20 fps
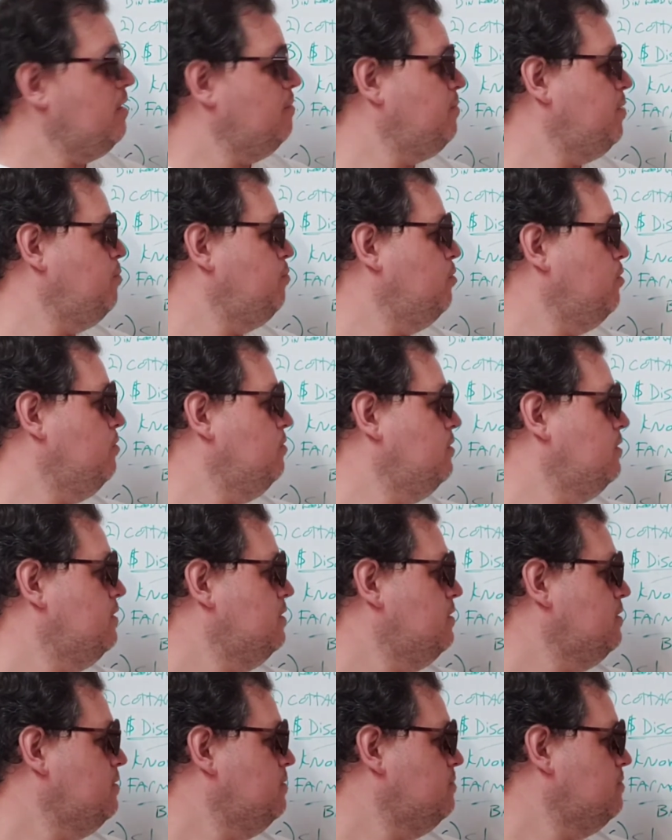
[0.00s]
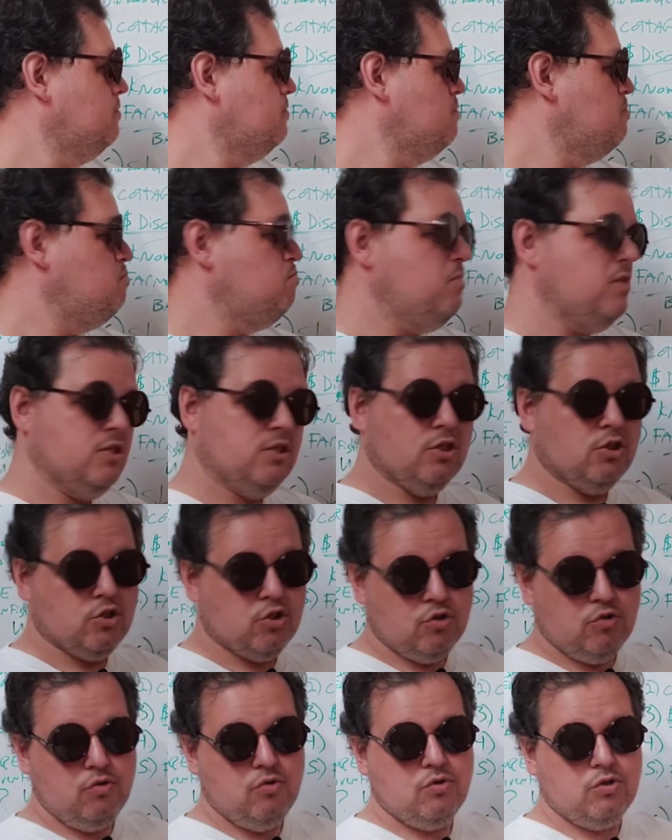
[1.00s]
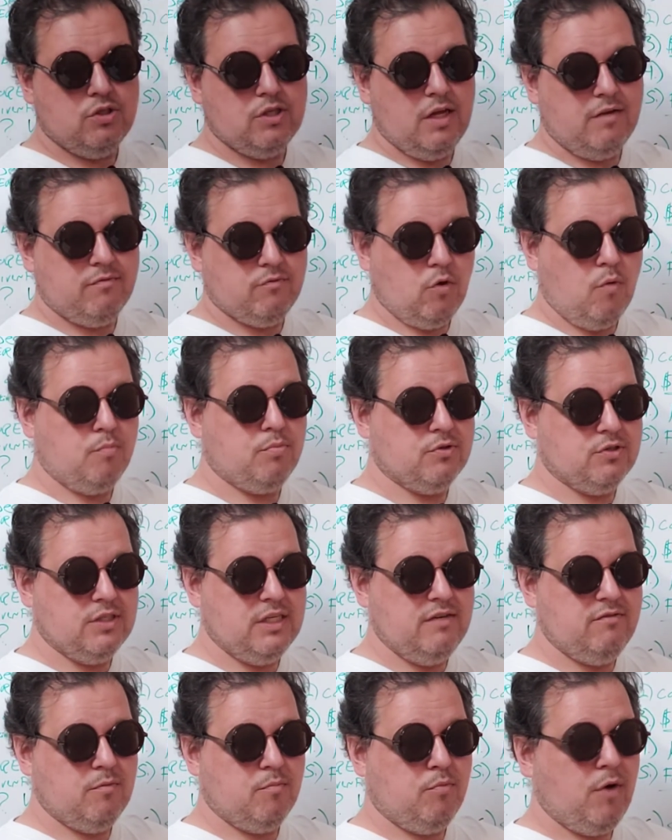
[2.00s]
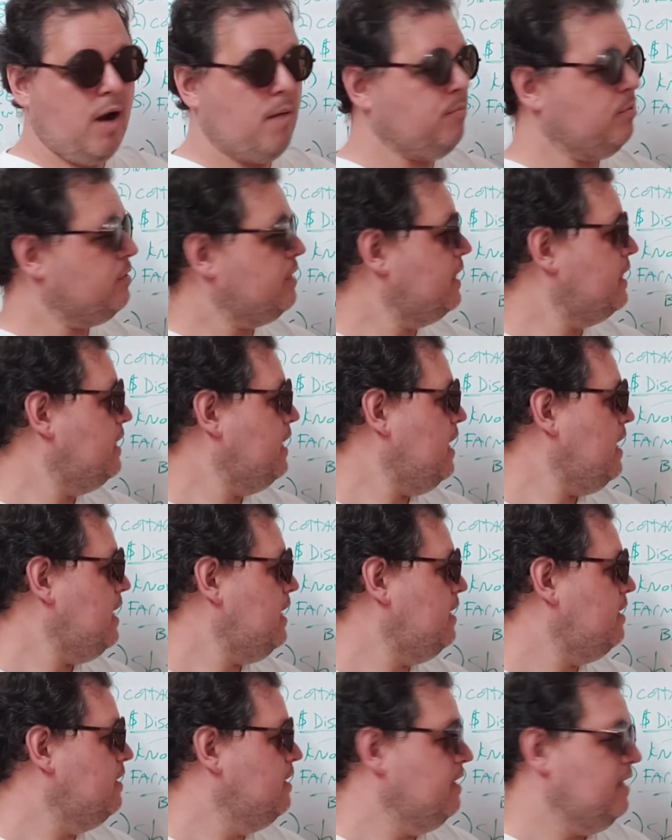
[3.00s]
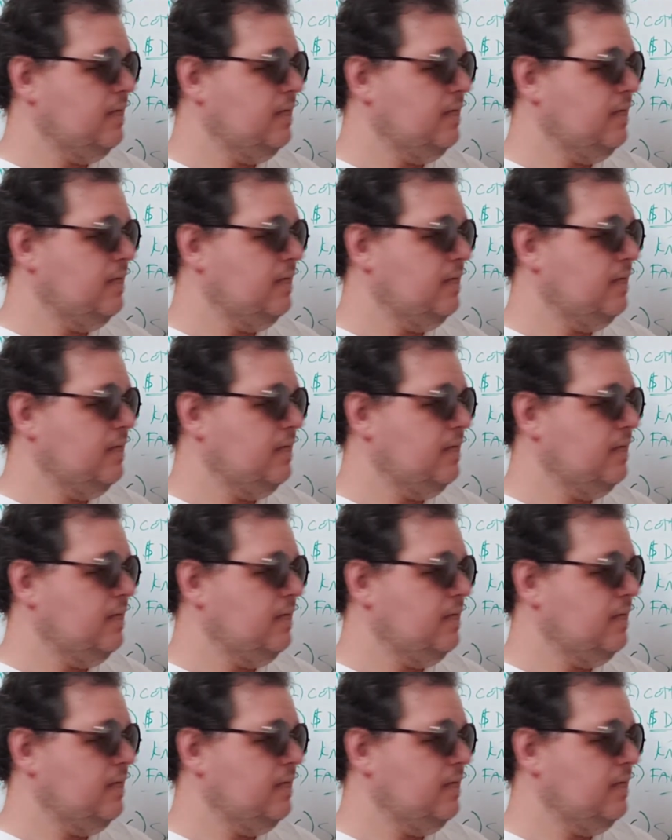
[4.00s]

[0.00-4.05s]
People misconstrue stuff, don't perceive it properly at night.